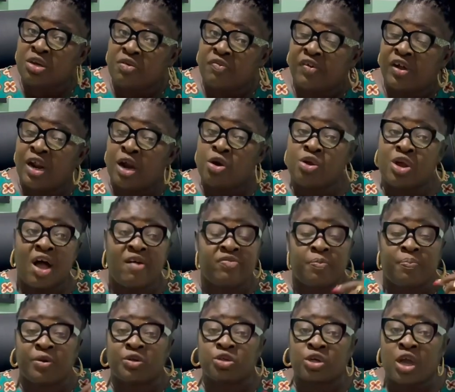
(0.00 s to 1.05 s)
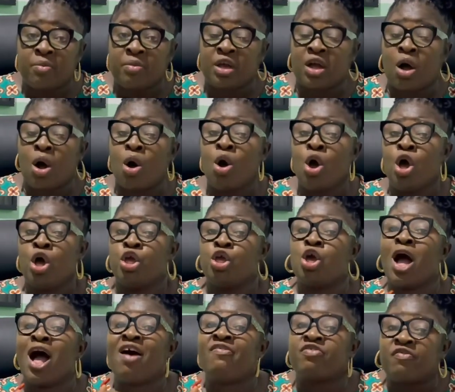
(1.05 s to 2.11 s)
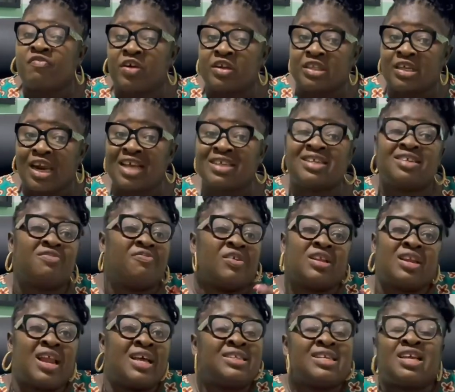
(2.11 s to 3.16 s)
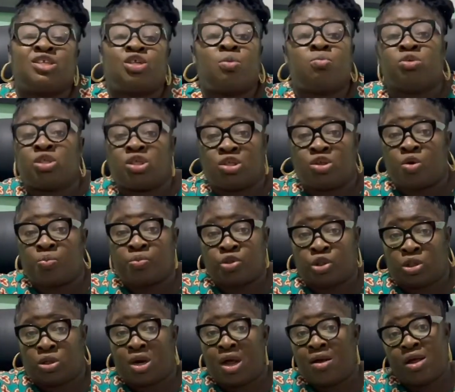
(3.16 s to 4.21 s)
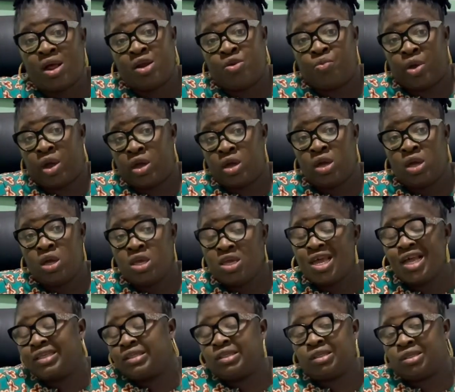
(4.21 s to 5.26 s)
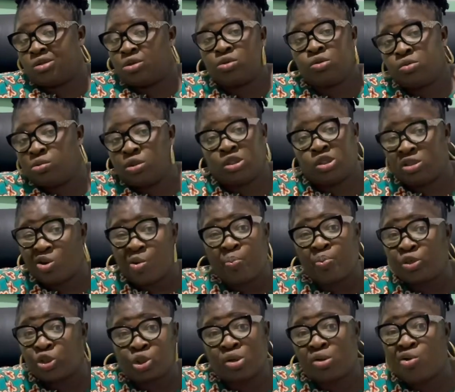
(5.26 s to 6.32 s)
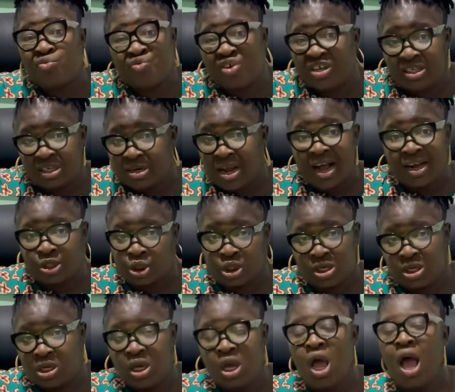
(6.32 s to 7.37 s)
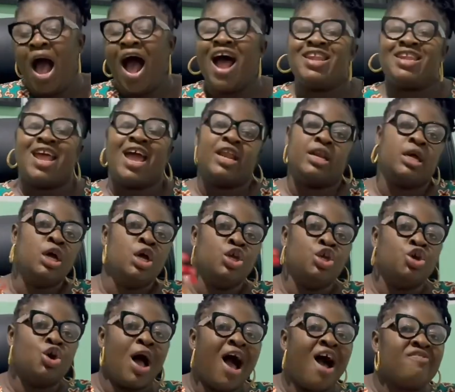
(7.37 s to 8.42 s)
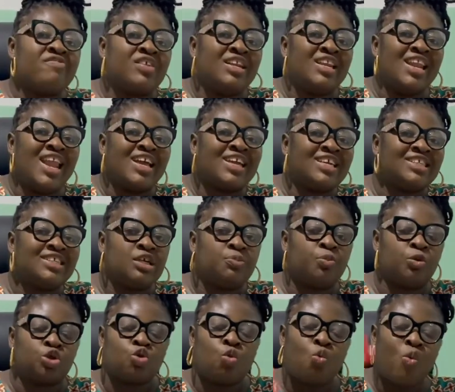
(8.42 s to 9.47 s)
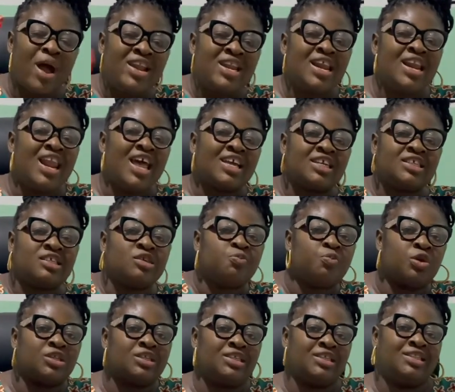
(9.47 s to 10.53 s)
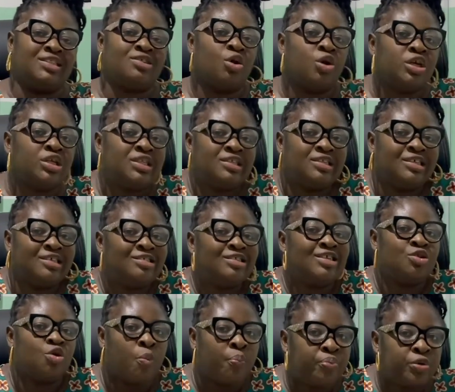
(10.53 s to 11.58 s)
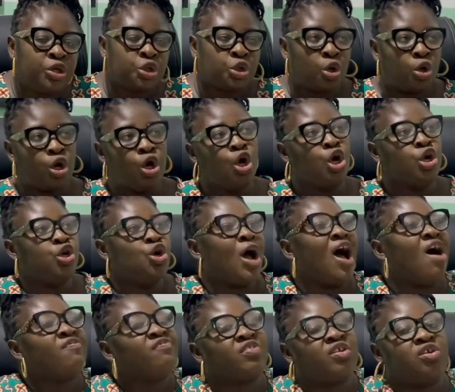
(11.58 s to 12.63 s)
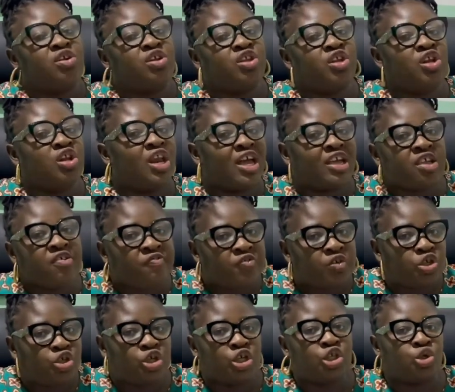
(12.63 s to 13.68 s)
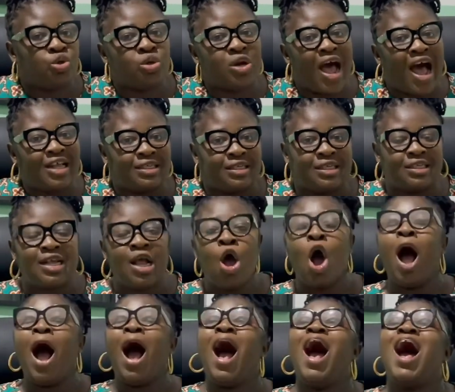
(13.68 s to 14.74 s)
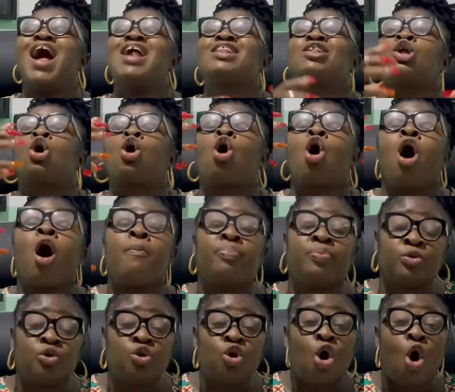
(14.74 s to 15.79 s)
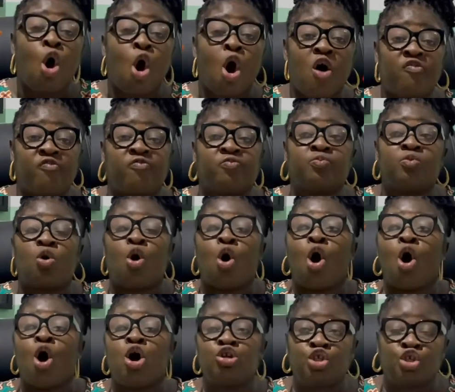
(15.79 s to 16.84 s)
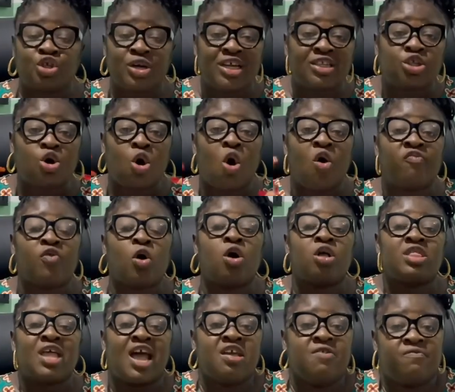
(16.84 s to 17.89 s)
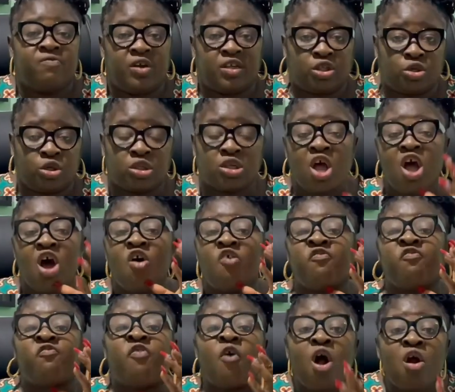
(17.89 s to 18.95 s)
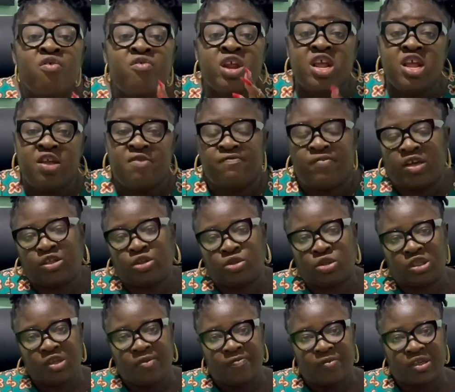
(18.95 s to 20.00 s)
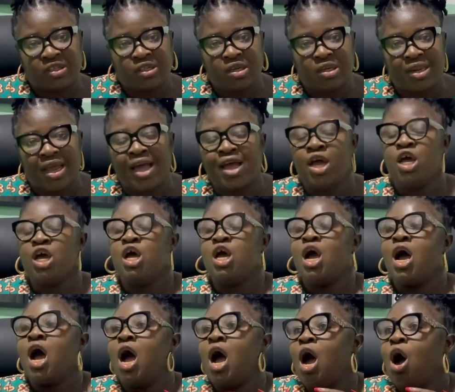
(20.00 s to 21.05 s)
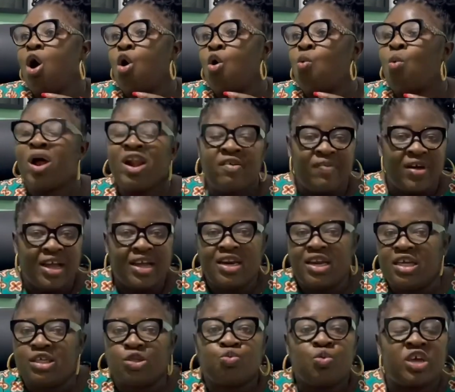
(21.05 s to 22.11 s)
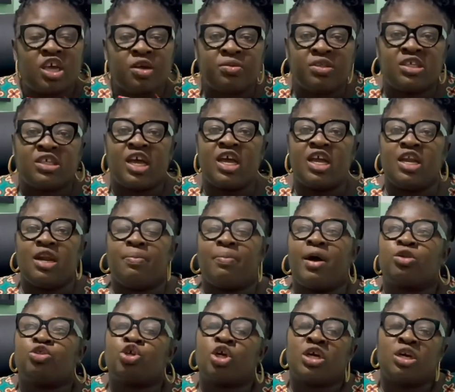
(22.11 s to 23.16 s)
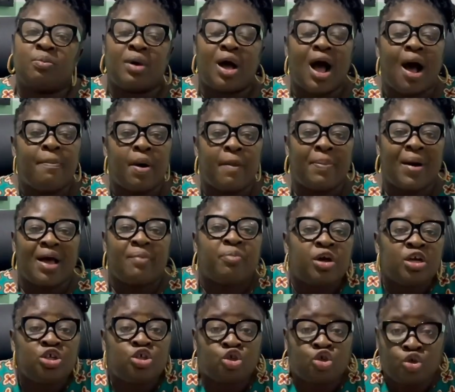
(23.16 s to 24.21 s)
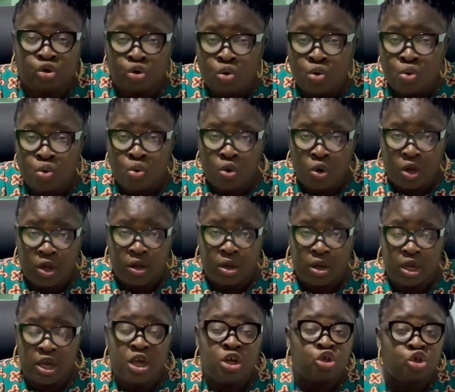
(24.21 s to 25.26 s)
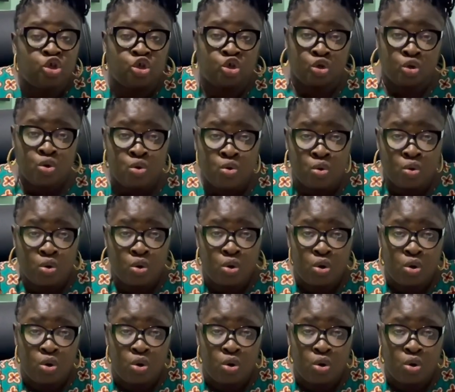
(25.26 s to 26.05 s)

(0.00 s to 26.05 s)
Refinery. You have the petrochemical, you have the fertilizer. The fertilizer is almost in operation anyway. Yes, it's in operation already, actually. And then you have the Lekki Seaport. So when the Lekki Seaport is in operation, you have the Lekki Free Trade Zone as is. And couple of hundreds of other investors, foreign investors investing there. Whatever it is, we keep talking about Apapa, but it's true. It's true.